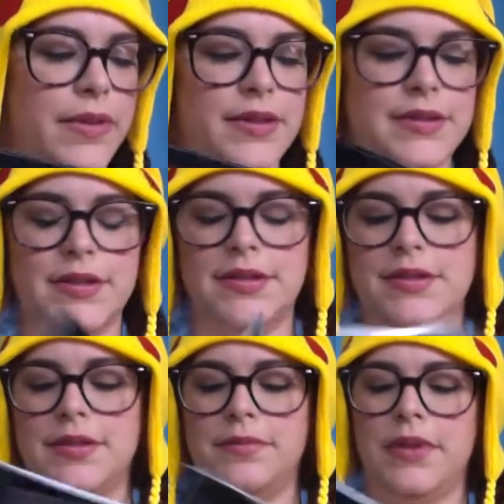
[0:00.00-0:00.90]
this
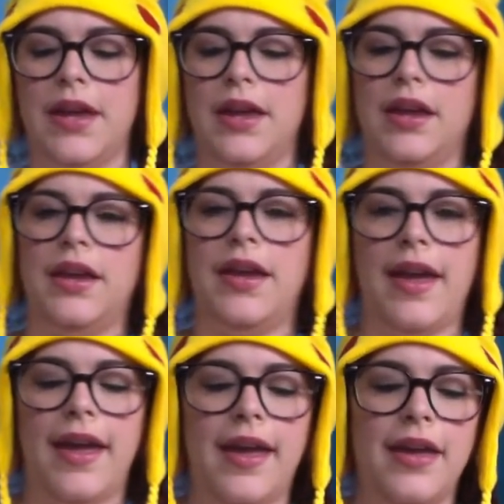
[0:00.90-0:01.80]
is to play a
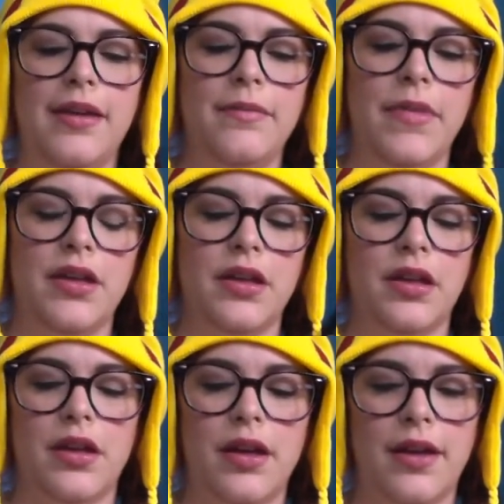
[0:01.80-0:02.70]
game.
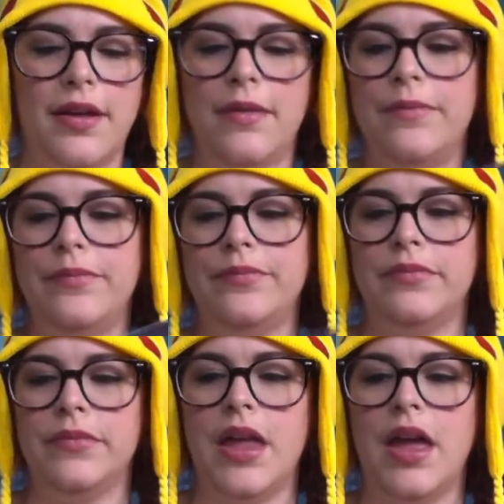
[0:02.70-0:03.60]
Um,
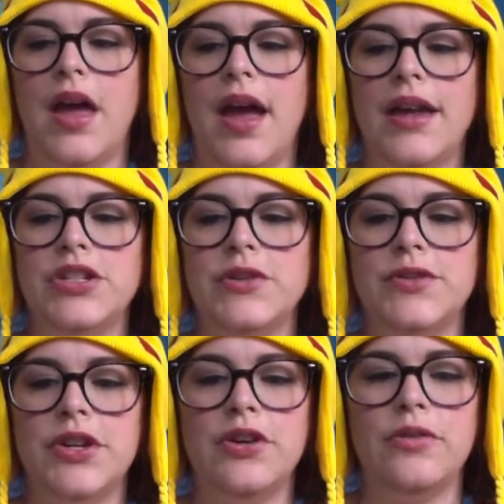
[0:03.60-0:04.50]
I
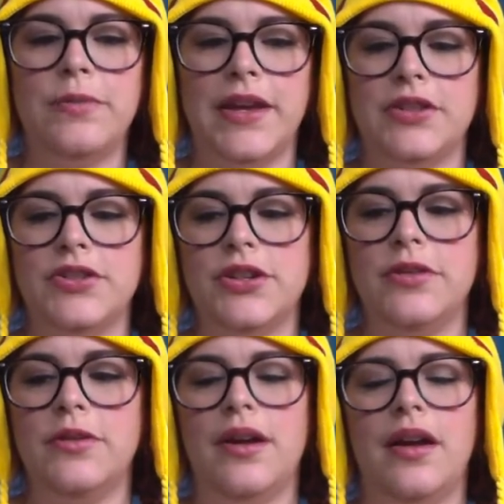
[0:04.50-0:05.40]
choose you,
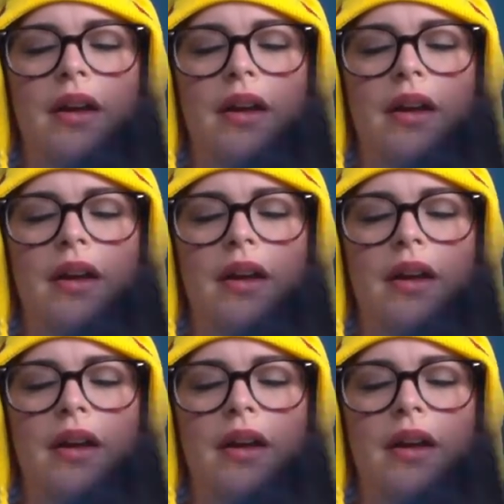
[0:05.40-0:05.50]
Pikachu.